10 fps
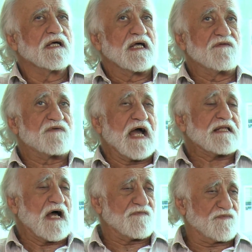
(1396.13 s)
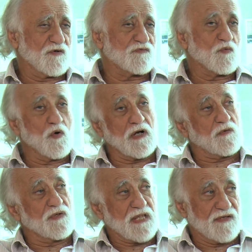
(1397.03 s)
In fact, our first
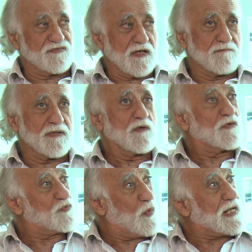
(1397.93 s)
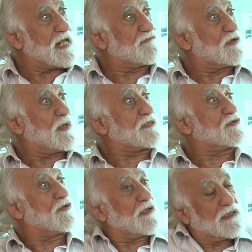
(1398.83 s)
work with ACMP was 1 heavyweight
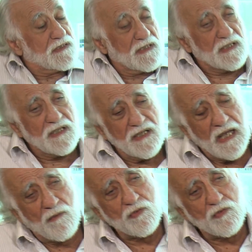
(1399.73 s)
core. And